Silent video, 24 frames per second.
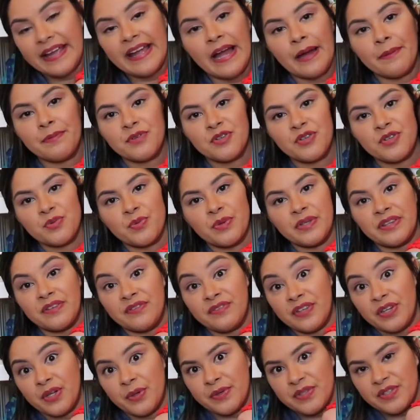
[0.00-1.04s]
captures what the
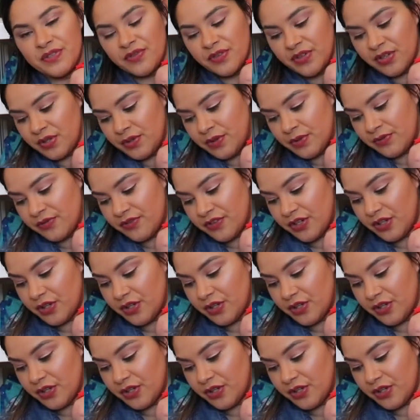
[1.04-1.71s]
video is for you.